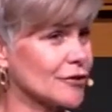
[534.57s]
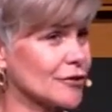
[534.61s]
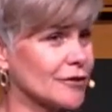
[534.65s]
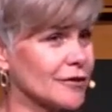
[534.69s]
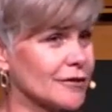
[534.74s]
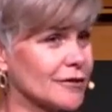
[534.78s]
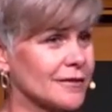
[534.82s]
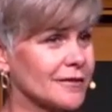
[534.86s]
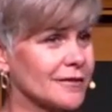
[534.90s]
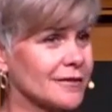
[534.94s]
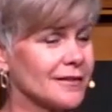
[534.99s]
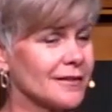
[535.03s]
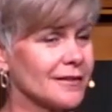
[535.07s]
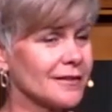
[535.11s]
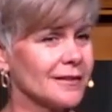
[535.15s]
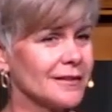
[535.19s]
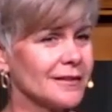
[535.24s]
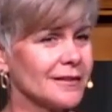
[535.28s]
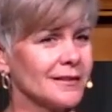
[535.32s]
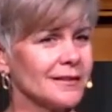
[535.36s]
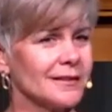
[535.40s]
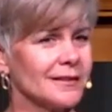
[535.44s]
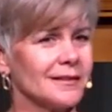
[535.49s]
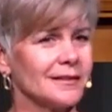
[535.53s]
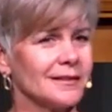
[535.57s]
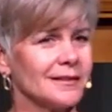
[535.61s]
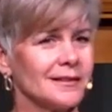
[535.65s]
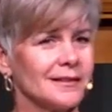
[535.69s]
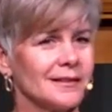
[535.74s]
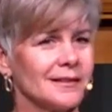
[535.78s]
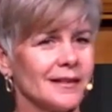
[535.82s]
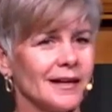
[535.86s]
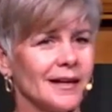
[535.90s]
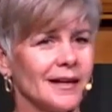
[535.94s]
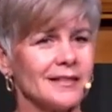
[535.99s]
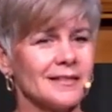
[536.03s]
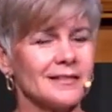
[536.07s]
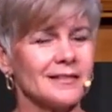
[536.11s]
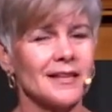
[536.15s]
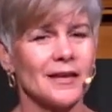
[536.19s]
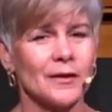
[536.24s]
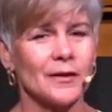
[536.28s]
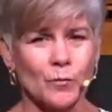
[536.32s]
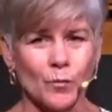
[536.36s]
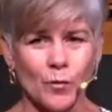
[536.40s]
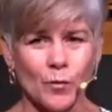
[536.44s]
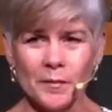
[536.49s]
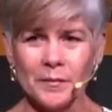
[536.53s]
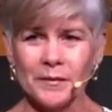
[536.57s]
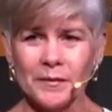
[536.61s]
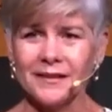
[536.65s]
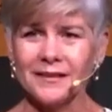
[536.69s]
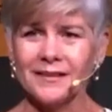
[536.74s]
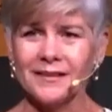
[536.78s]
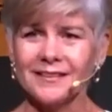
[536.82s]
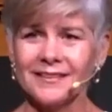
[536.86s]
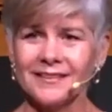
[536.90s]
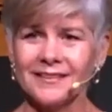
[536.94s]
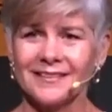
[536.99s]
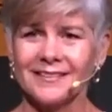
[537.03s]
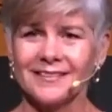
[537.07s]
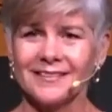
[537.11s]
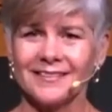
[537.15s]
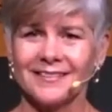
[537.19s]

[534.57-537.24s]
her and said, Woman,